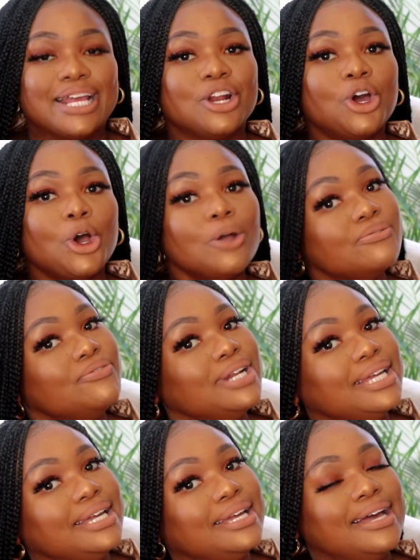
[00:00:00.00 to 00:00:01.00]
in
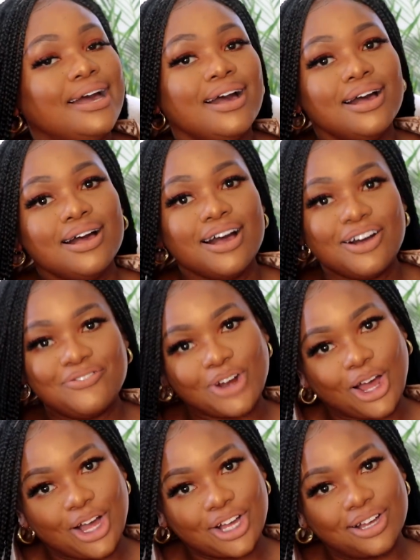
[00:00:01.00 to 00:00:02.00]
hopefully a
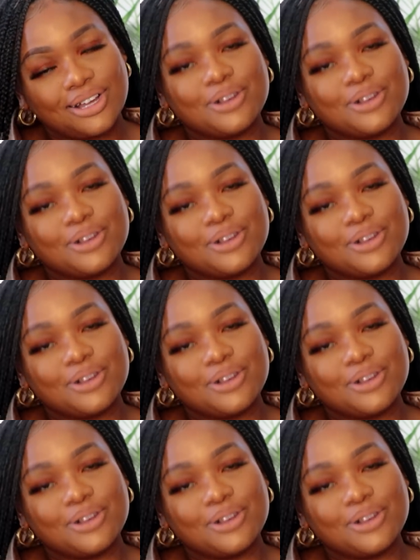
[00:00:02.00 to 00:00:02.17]
vlog.